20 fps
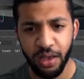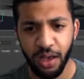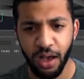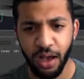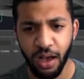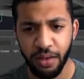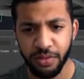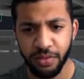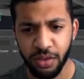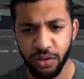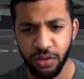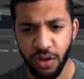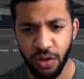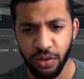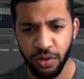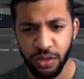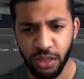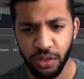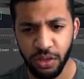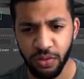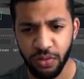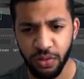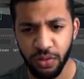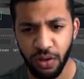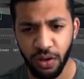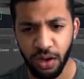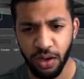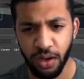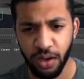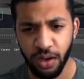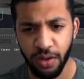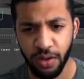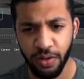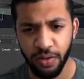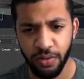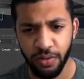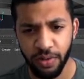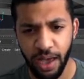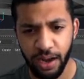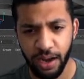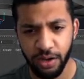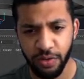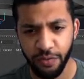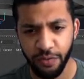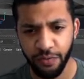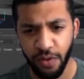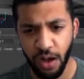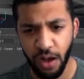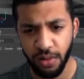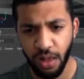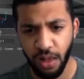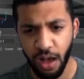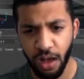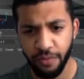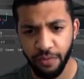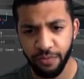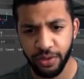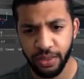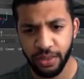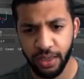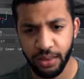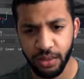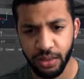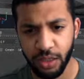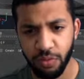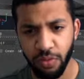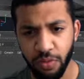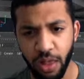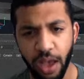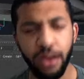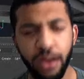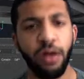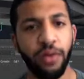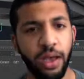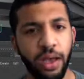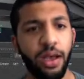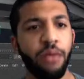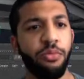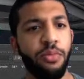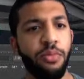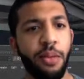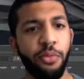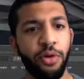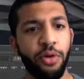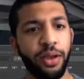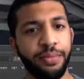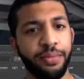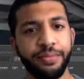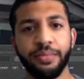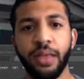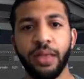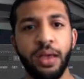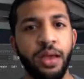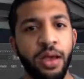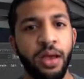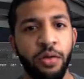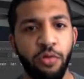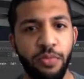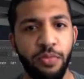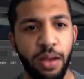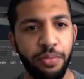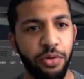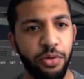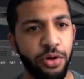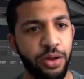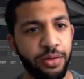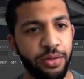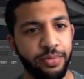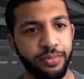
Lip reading: So you go to, we add it to fall off. We set the spline. Okay, I'm remembering. Remembered.